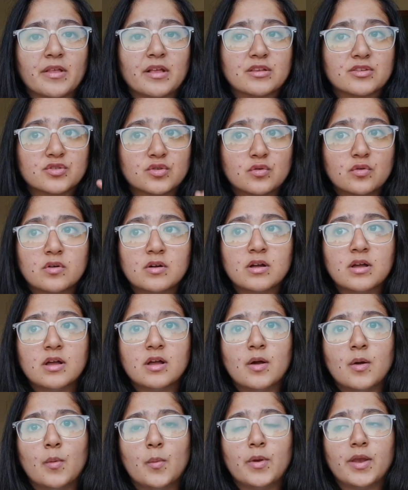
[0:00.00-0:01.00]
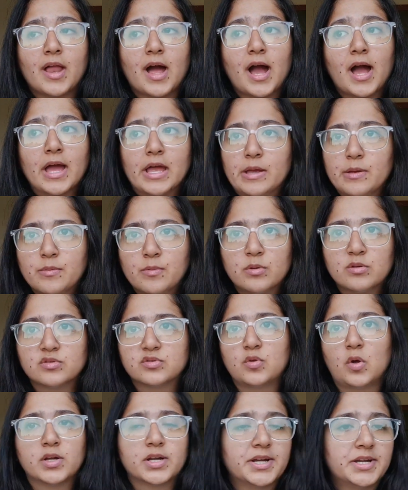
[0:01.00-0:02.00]
So when I was
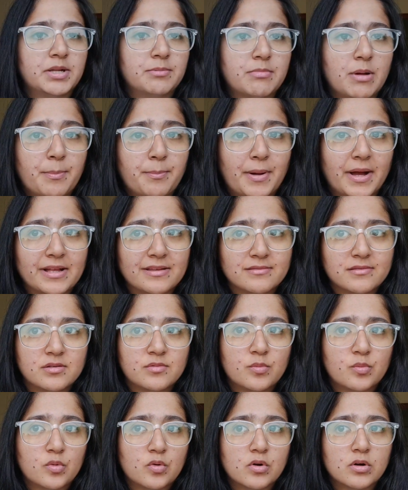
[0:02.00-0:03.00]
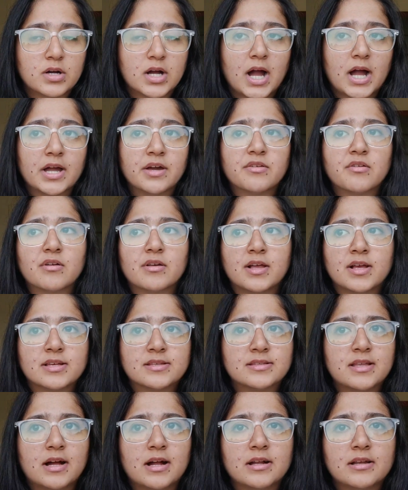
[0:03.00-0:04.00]
not getting my Python work, I
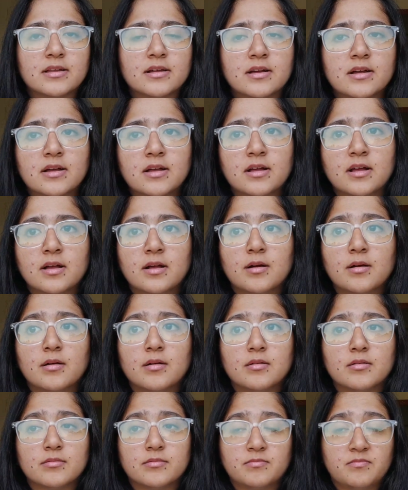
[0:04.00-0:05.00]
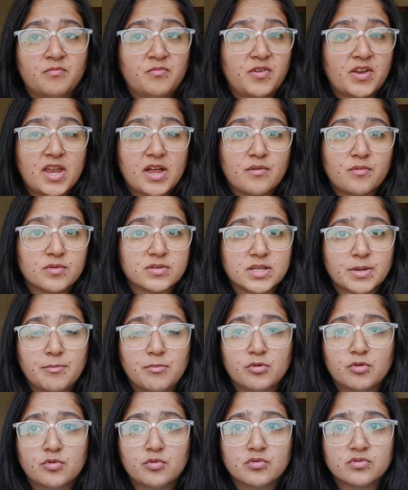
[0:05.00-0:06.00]
realized that when I was
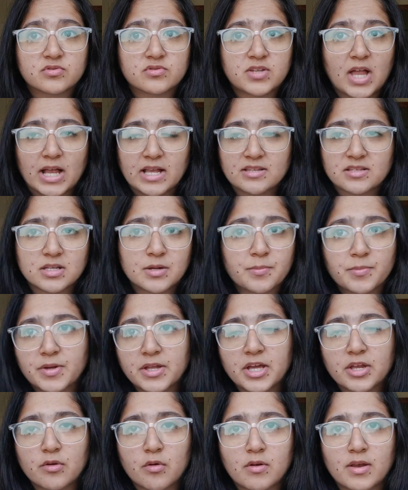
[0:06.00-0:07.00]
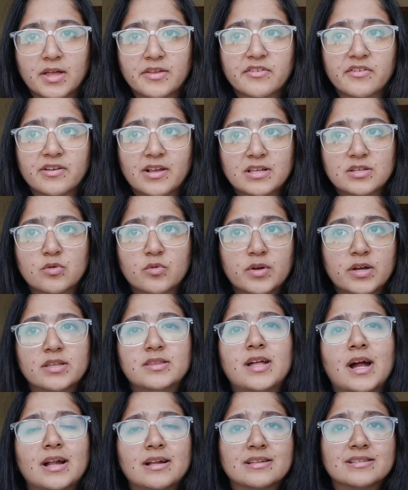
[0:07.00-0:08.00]
able to do the scripting and all, I realized okay,
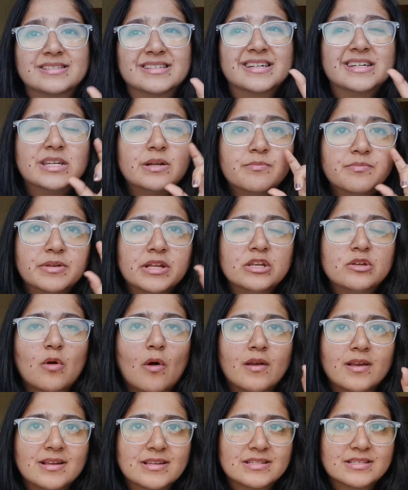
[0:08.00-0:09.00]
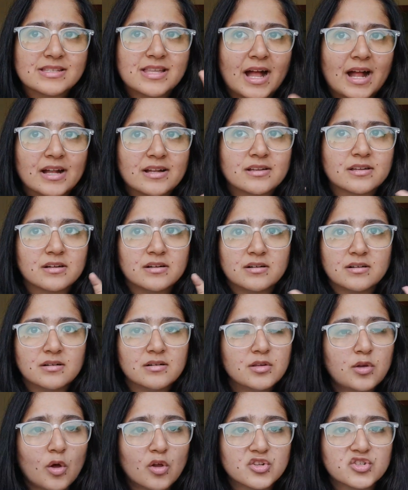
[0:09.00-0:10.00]
that scripting knowledge, that
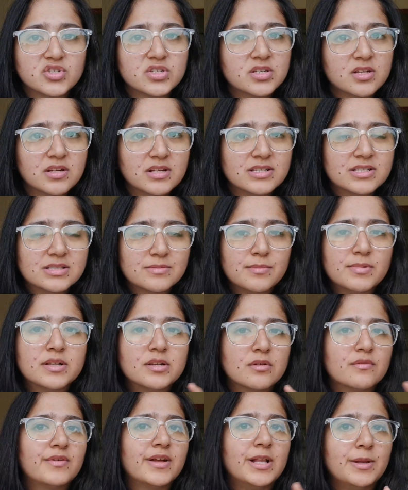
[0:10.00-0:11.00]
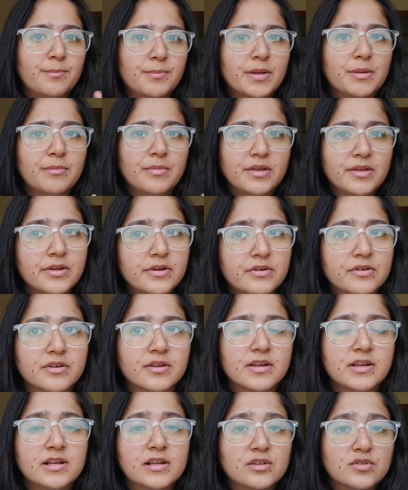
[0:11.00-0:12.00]
logic is a bit of helping me here.
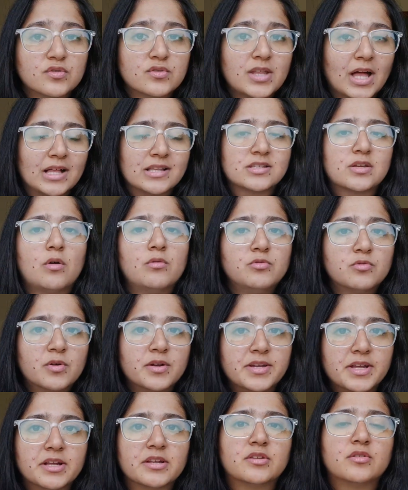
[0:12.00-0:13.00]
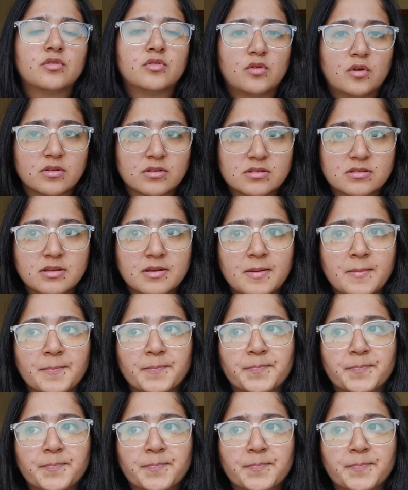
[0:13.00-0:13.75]
So that's how you connect your dots.